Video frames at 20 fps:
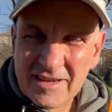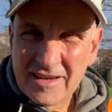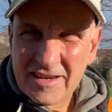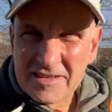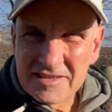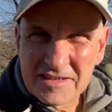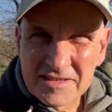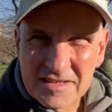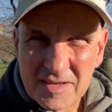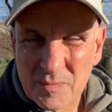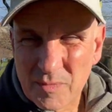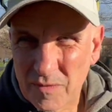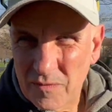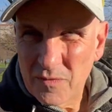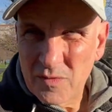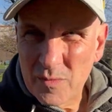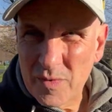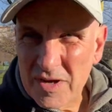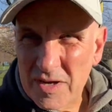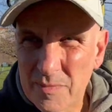As I said
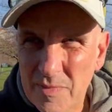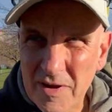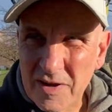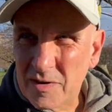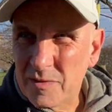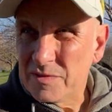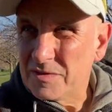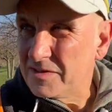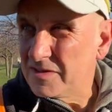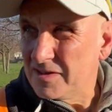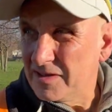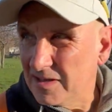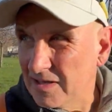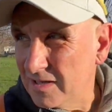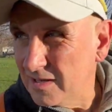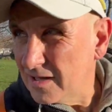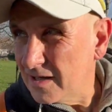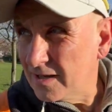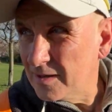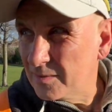before, Meadowbank was
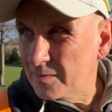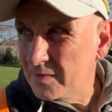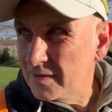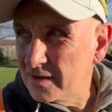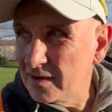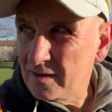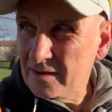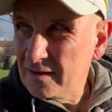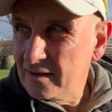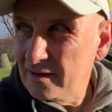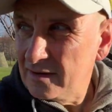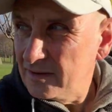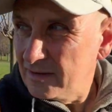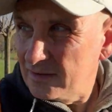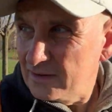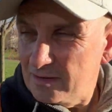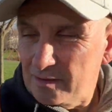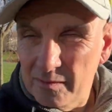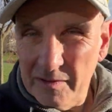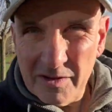the
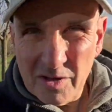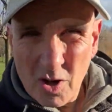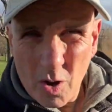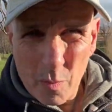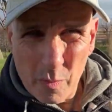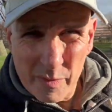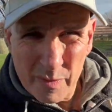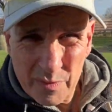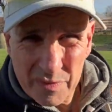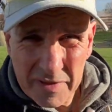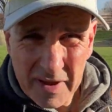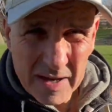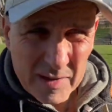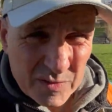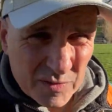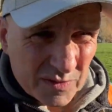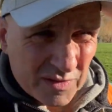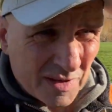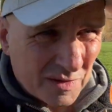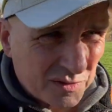where the Commonwealth
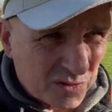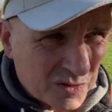Games was held